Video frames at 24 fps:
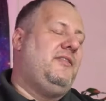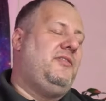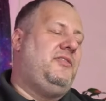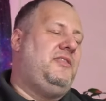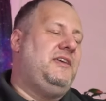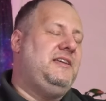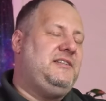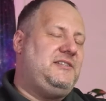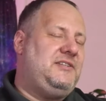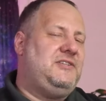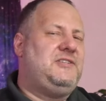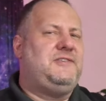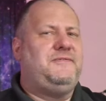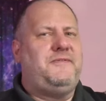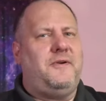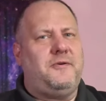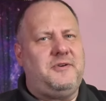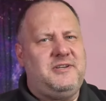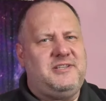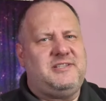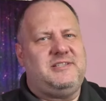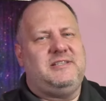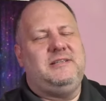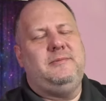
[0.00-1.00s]
This is
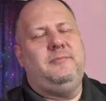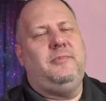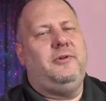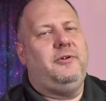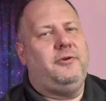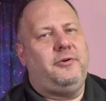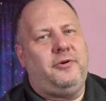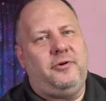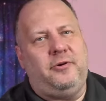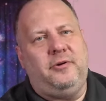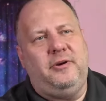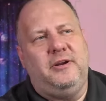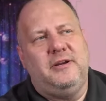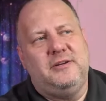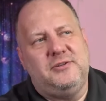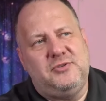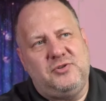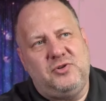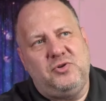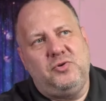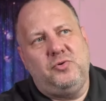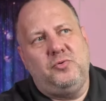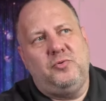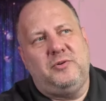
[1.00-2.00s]
very similar
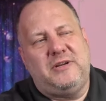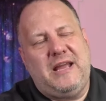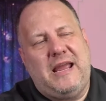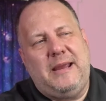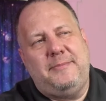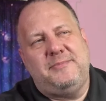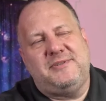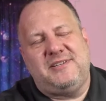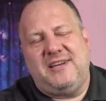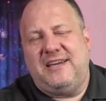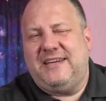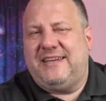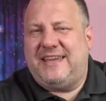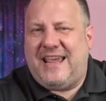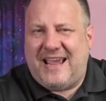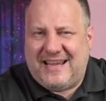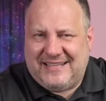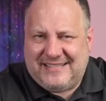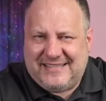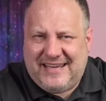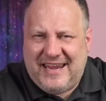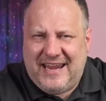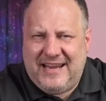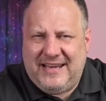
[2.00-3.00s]
to games like
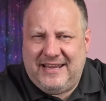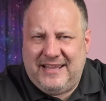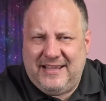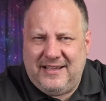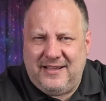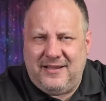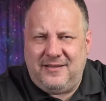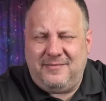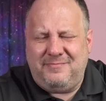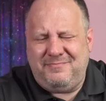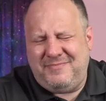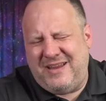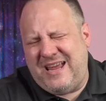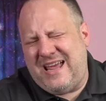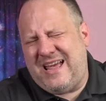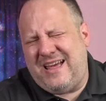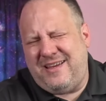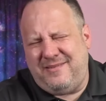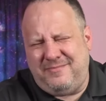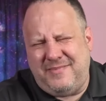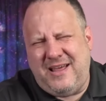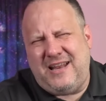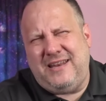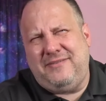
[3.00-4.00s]
Cascadia,
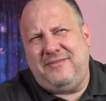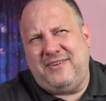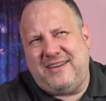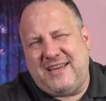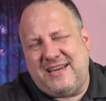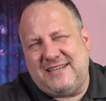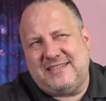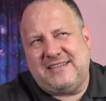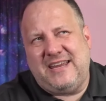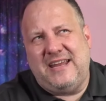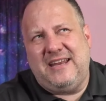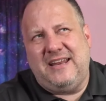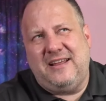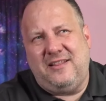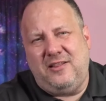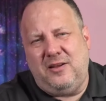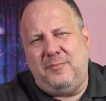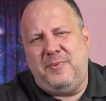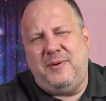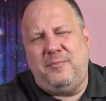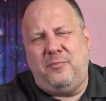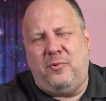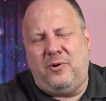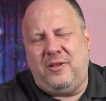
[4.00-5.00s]
man, not even Cascadia, a
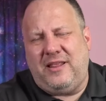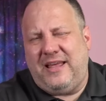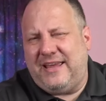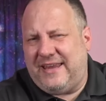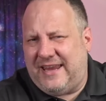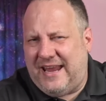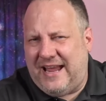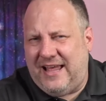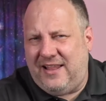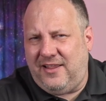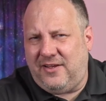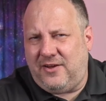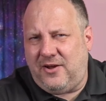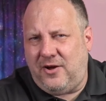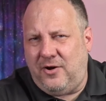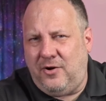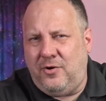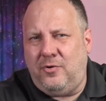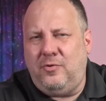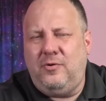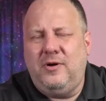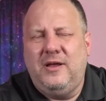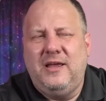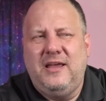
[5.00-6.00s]
little bit more like
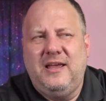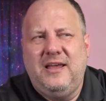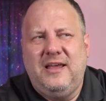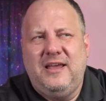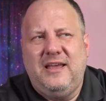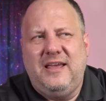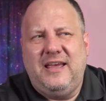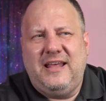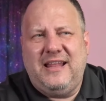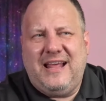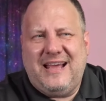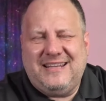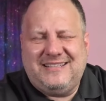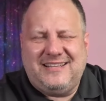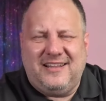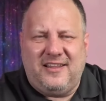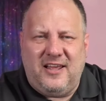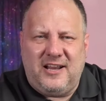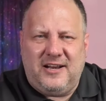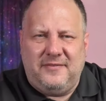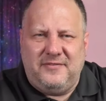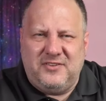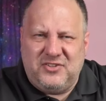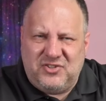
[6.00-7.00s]
Calico. It has a
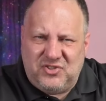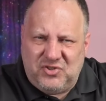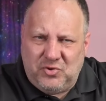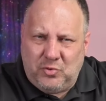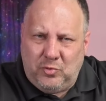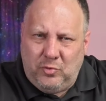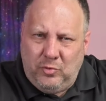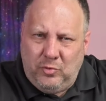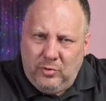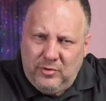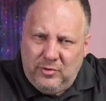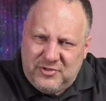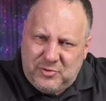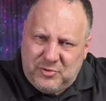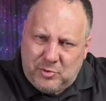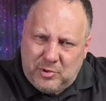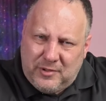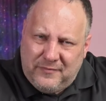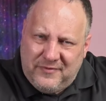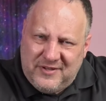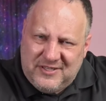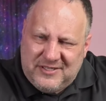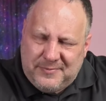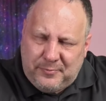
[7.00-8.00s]
lot of Azul
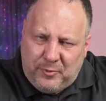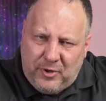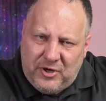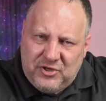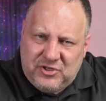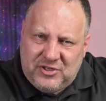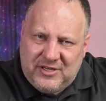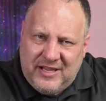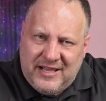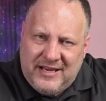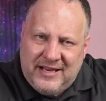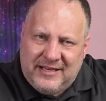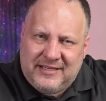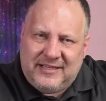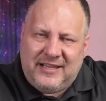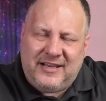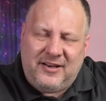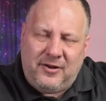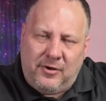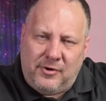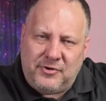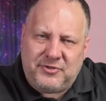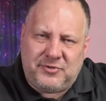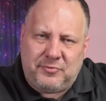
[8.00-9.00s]
sort of inspiration in it,
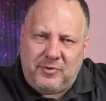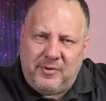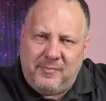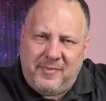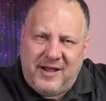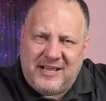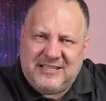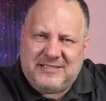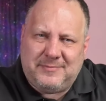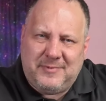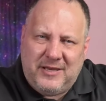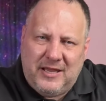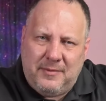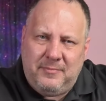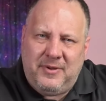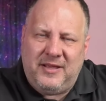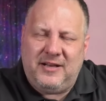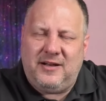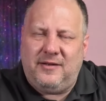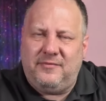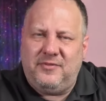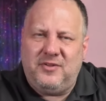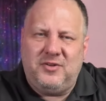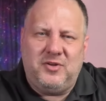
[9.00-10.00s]
and it also reminds me a
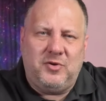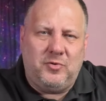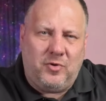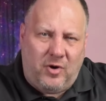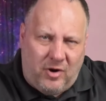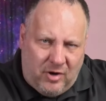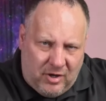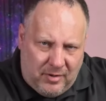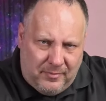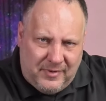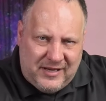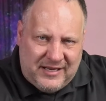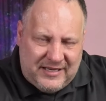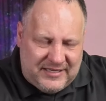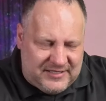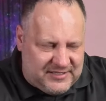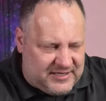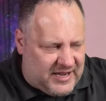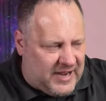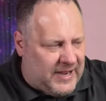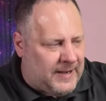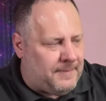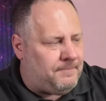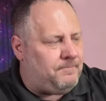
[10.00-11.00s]
bit of the new
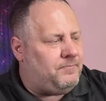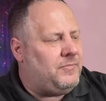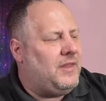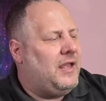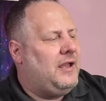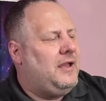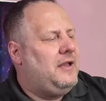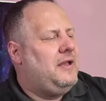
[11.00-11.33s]
Harmonies game.